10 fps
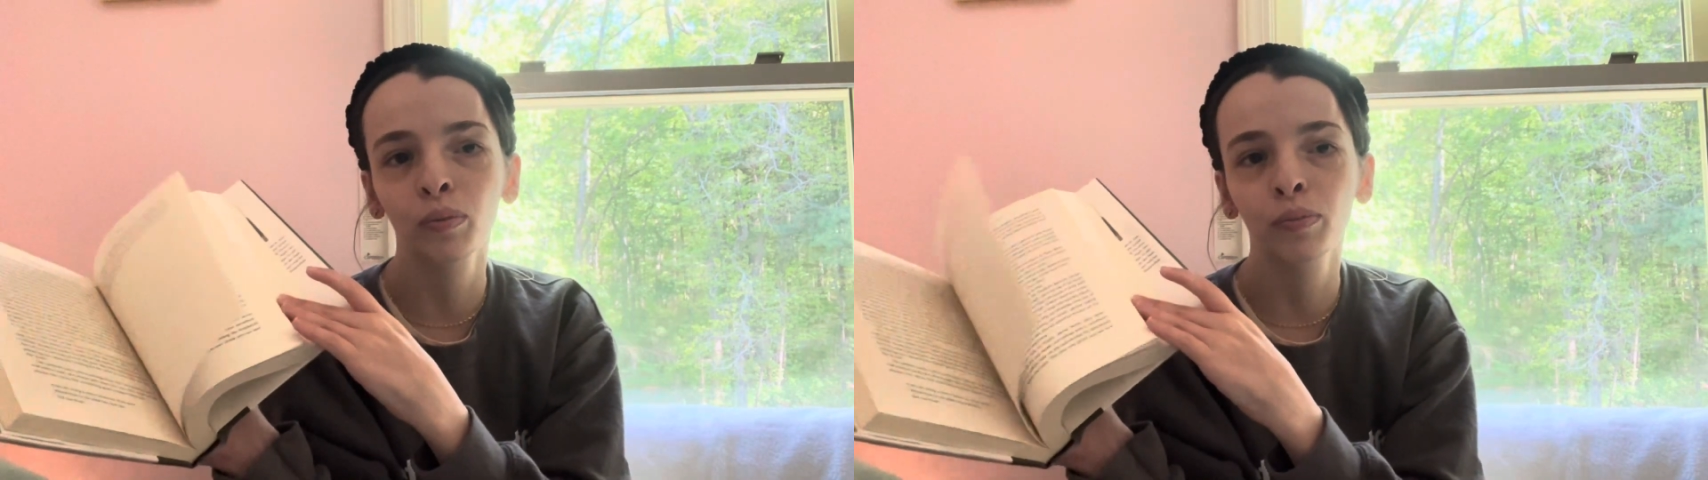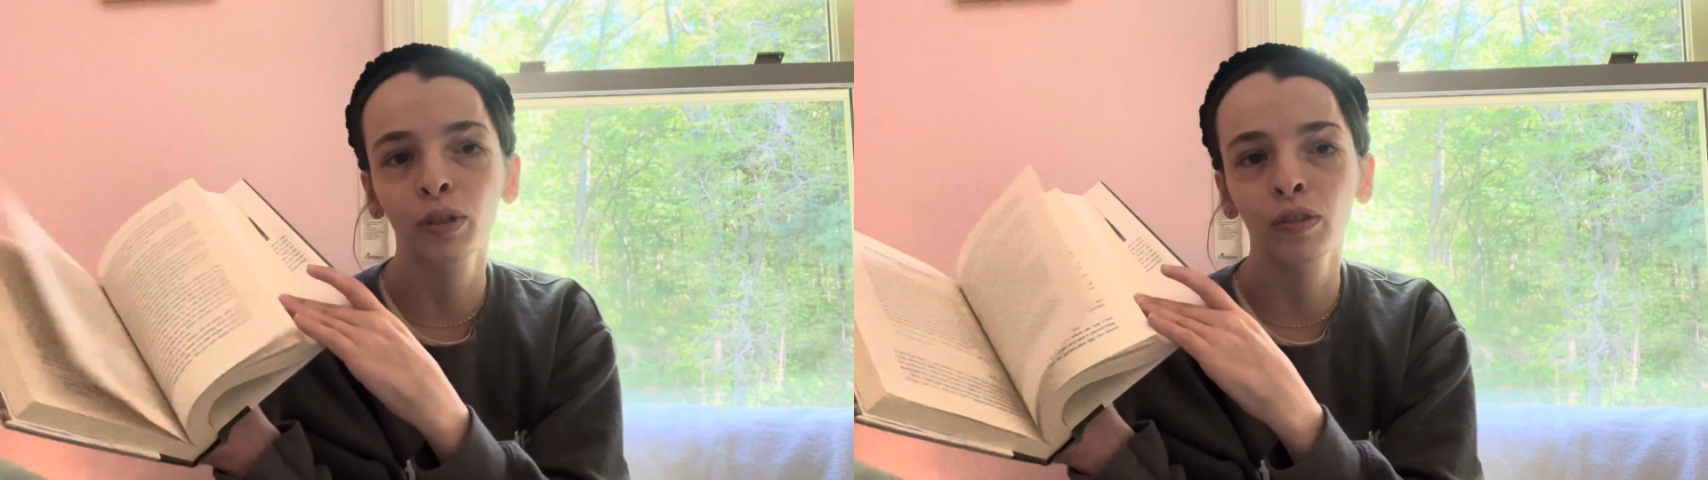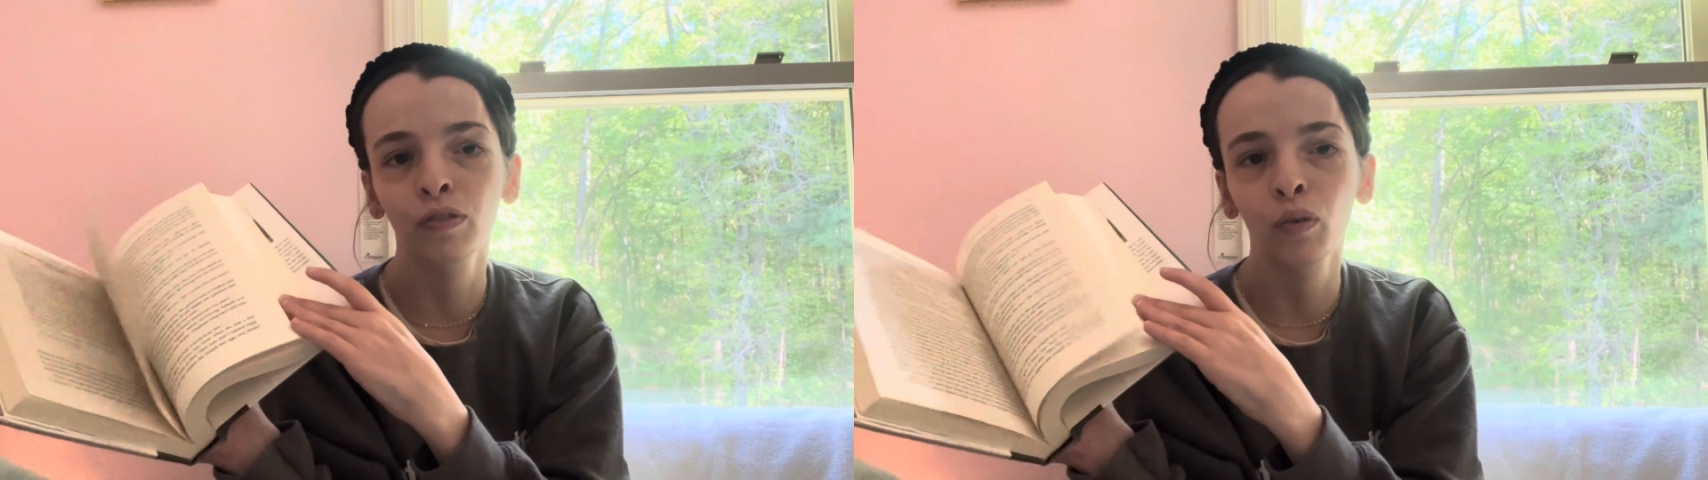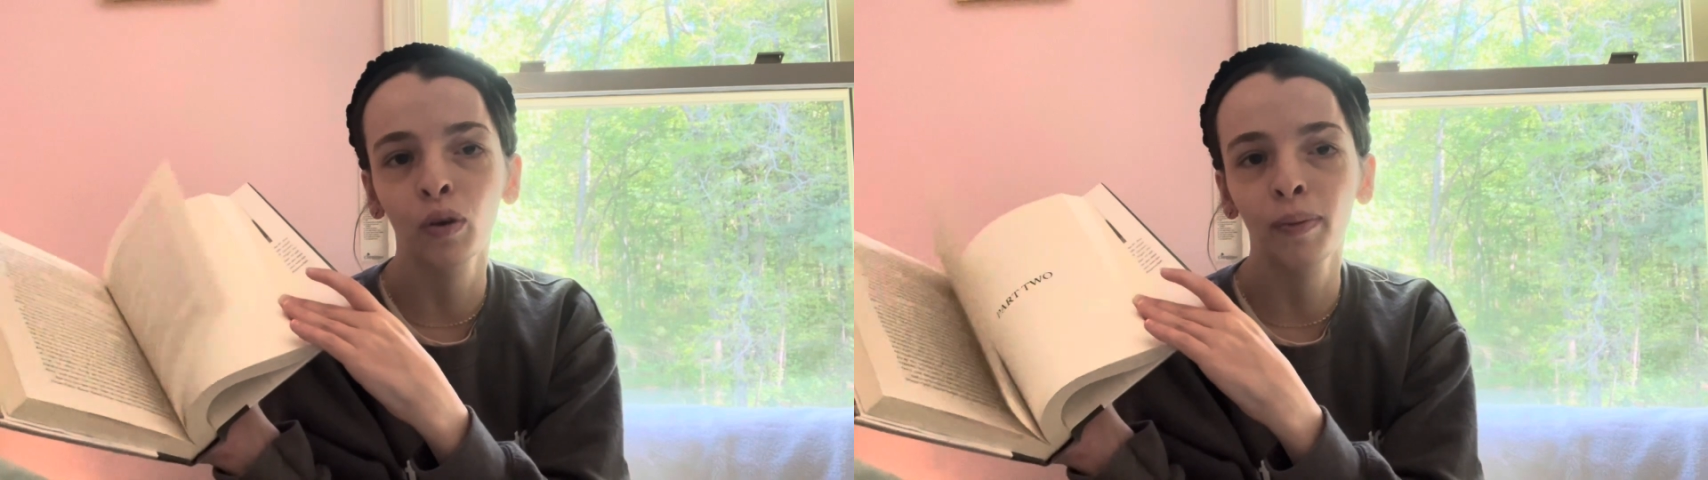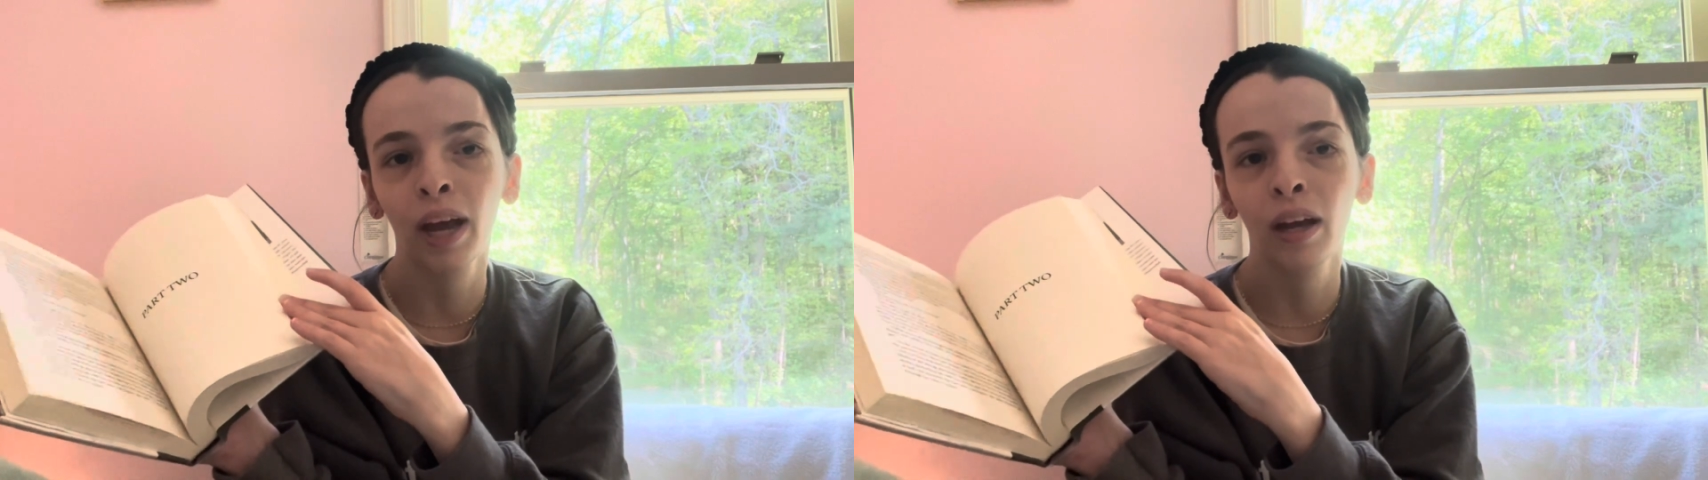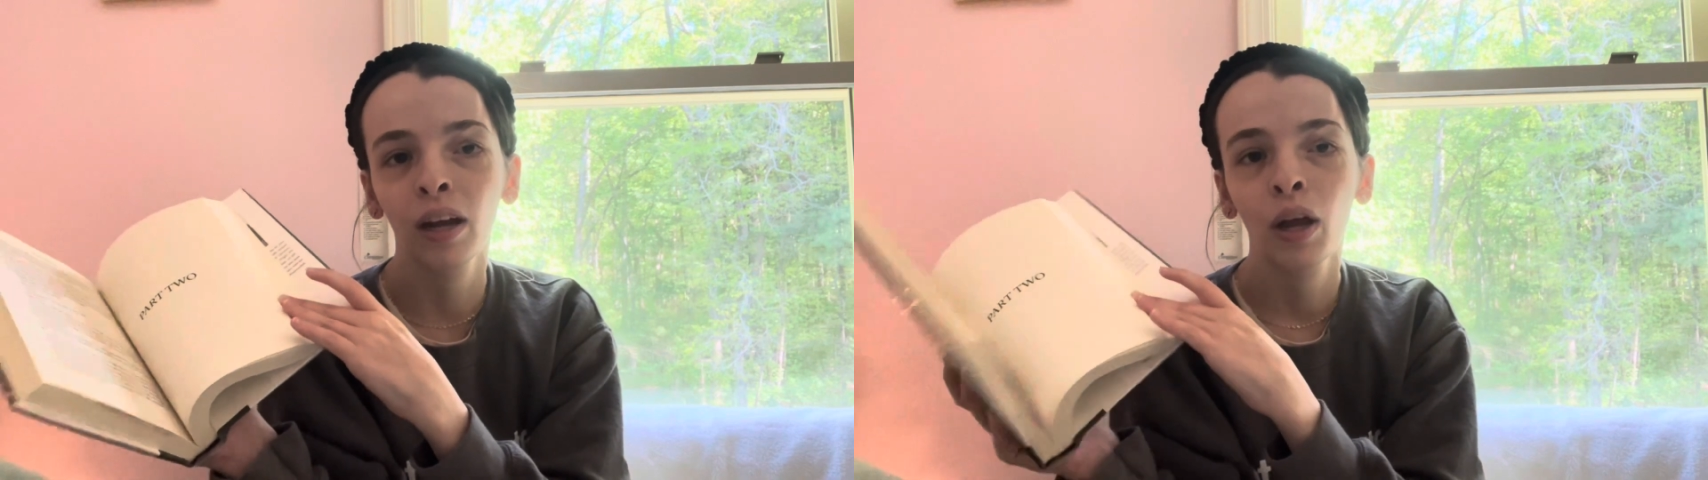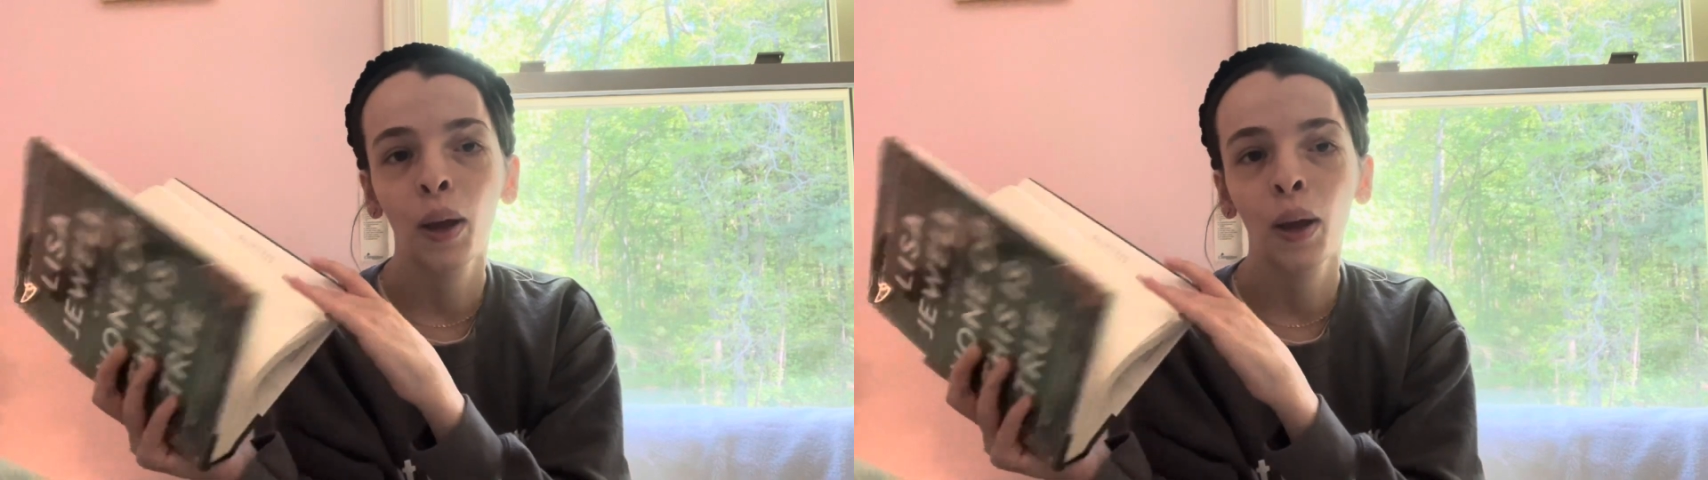book format,